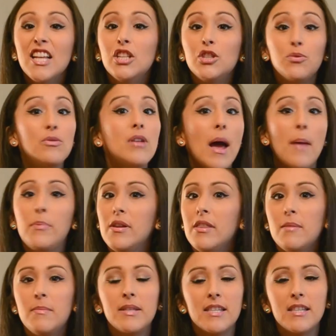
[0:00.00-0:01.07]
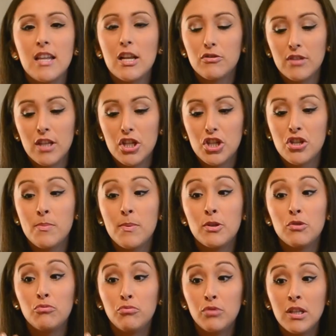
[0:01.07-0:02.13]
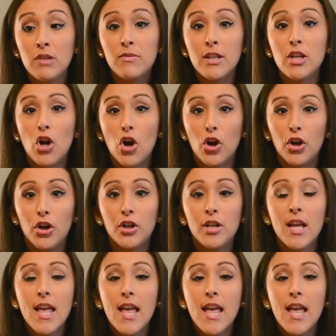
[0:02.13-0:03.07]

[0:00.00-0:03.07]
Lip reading: do not bring them into the next relationship. It's really, really hard.